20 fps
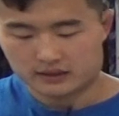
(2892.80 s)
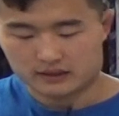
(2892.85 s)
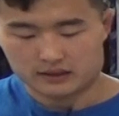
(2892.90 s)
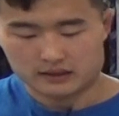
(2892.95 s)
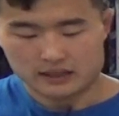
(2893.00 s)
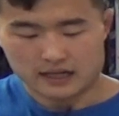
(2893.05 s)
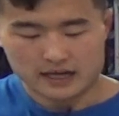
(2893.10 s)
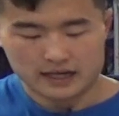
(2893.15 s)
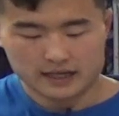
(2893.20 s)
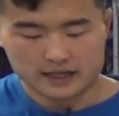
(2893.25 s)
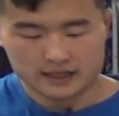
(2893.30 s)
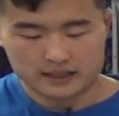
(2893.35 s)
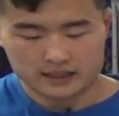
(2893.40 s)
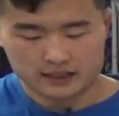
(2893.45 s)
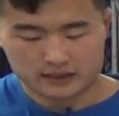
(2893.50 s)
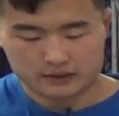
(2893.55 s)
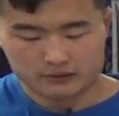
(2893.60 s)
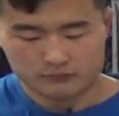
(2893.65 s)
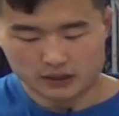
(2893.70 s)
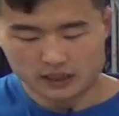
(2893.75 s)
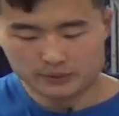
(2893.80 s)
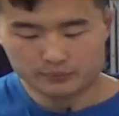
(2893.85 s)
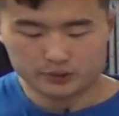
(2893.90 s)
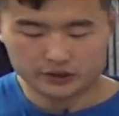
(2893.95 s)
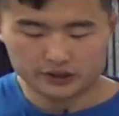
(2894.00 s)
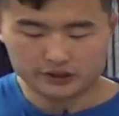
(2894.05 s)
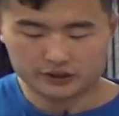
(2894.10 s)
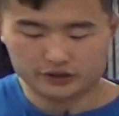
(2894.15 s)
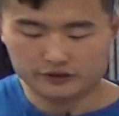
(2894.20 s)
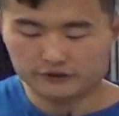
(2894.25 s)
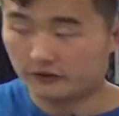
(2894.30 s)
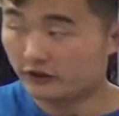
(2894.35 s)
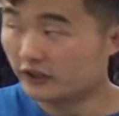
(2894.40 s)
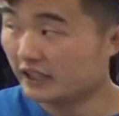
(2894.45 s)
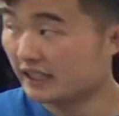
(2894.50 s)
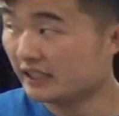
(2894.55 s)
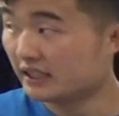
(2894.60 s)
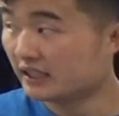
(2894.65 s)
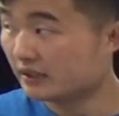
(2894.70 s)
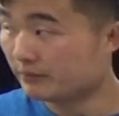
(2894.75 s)

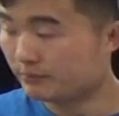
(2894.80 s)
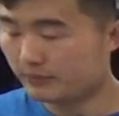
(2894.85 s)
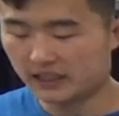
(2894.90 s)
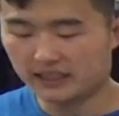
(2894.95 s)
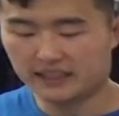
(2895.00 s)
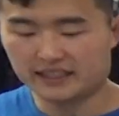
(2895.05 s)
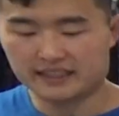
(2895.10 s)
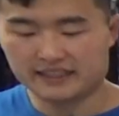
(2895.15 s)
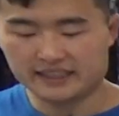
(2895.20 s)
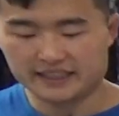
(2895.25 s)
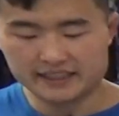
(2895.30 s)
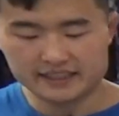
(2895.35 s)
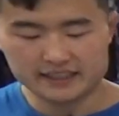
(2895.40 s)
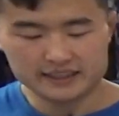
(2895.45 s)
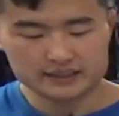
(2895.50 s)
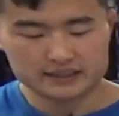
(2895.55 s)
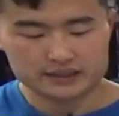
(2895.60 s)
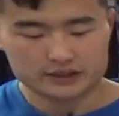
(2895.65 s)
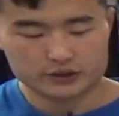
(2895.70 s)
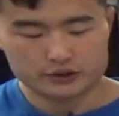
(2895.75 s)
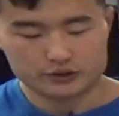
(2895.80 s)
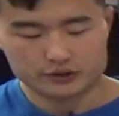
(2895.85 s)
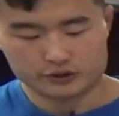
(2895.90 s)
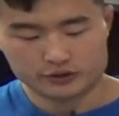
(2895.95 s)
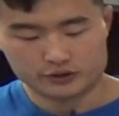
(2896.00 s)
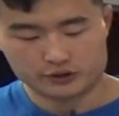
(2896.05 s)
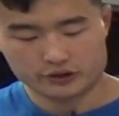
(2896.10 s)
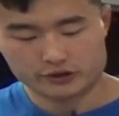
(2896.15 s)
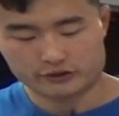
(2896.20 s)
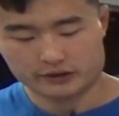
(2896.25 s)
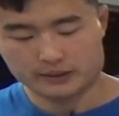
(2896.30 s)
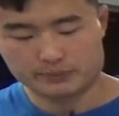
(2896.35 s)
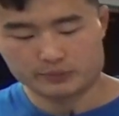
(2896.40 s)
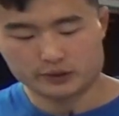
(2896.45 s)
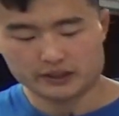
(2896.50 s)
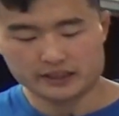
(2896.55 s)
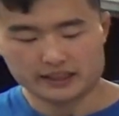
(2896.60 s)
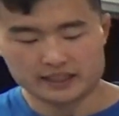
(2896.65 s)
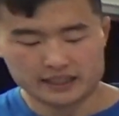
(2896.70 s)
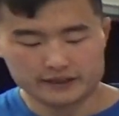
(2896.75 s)
1.248 billion years, or
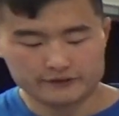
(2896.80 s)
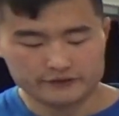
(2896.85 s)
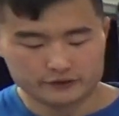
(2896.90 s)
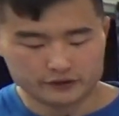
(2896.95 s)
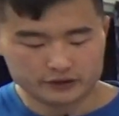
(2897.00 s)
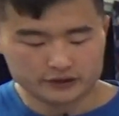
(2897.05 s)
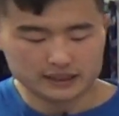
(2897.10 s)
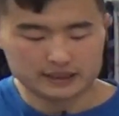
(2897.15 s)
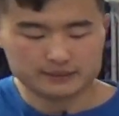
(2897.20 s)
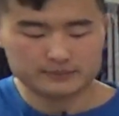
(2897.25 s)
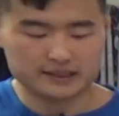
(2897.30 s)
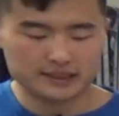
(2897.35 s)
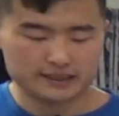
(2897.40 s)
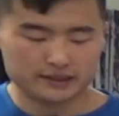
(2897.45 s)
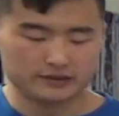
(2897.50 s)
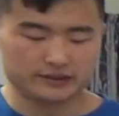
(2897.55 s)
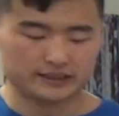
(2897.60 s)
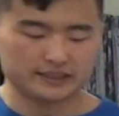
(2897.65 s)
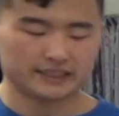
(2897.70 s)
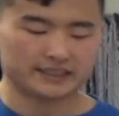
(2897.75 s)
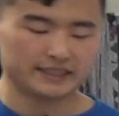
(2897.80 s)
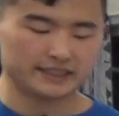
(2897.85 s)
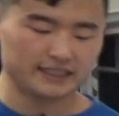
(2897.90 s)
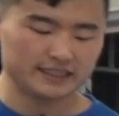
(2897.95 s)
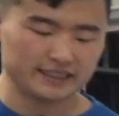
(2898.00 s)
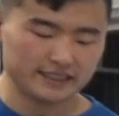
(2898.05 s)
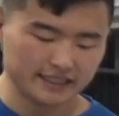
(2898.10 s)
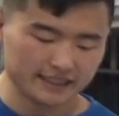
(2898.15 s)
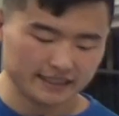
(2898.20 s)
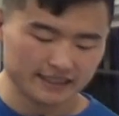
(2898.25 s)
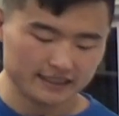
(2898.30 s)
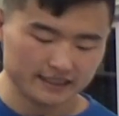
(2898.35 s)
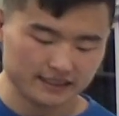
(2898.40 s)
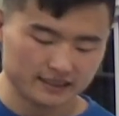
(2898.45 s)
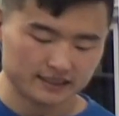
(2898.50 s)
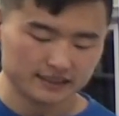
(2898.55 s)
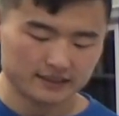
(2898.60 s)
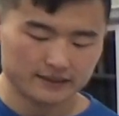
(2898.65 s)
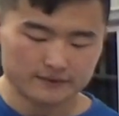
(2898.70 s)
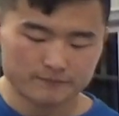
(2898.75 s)
3.94 times 10 to the 16
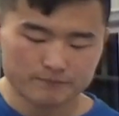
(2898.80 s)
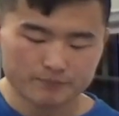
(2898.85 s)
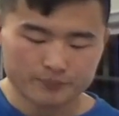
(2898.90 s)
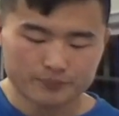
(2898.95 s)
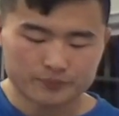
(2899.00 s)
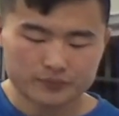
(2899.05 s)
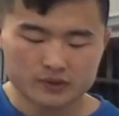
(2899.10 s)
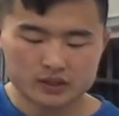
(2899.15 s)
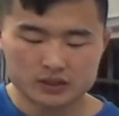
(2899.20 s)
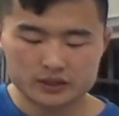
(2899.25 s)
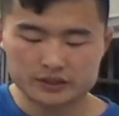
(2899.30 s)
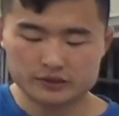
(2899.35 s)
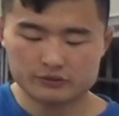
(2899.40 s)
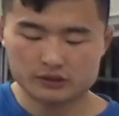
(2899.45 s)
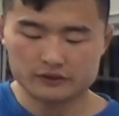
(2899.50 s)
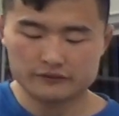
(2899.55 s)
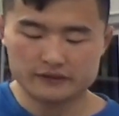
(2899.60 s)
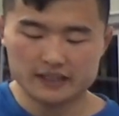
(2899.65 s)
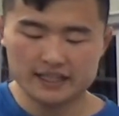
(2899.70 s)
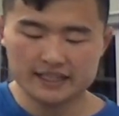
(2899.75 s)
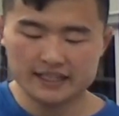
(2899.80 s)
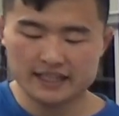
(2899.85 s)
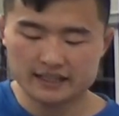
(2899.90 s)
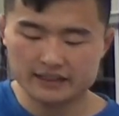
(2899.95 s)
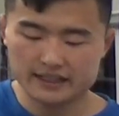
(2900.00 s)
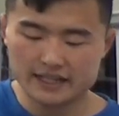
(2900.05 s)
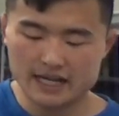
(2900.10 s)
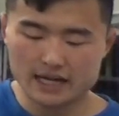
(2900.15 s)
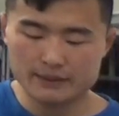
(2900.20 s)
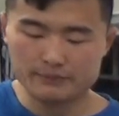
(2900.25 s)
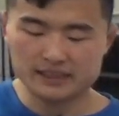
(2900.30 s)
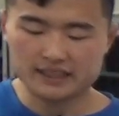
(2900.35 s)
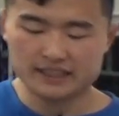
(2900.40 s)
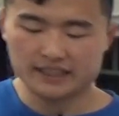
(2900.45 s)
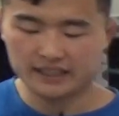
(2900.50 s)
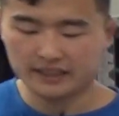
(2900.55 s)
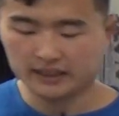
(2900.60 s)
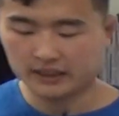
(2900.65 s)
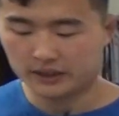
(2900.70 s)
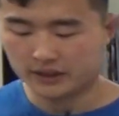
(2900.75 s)
seconds. So you want to find out how
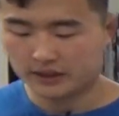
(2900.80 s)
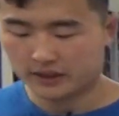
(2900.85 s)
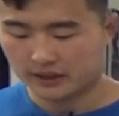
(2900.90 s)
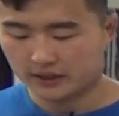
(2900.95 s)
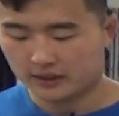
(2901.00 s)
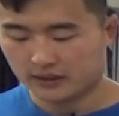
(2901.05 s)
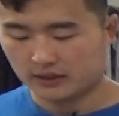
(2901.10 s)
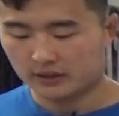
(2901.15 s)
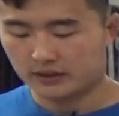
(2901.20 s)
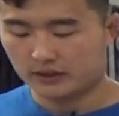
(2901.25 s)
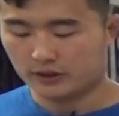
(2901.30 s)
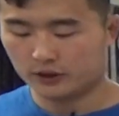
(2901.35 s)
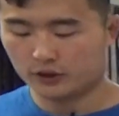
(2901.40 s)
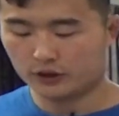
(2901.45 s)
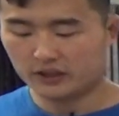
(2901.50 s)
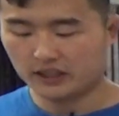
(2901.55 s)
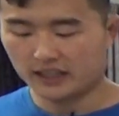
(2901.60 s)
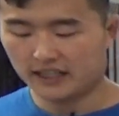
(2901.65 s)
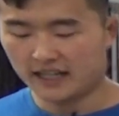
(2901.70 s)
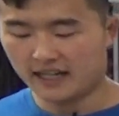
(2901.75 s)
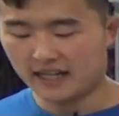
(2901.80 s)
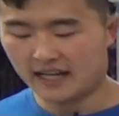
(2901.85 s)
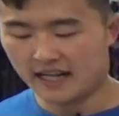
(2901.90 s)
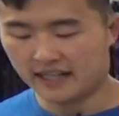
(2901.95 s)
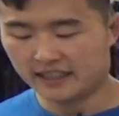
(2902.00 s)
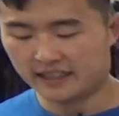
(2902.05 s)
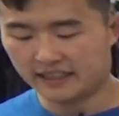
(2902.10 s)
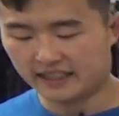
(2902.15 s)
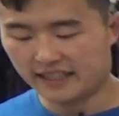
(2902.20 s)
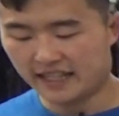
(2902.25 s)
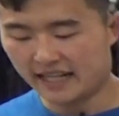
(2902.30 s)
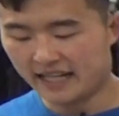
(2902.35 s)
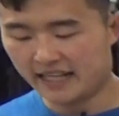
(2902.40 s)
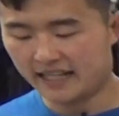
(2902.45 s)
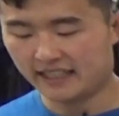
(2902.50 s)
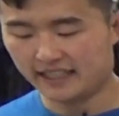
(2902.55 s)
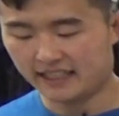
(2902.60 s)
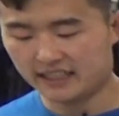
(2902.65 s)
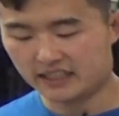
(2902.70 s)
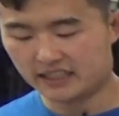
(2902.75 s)
many nuclei are decaying each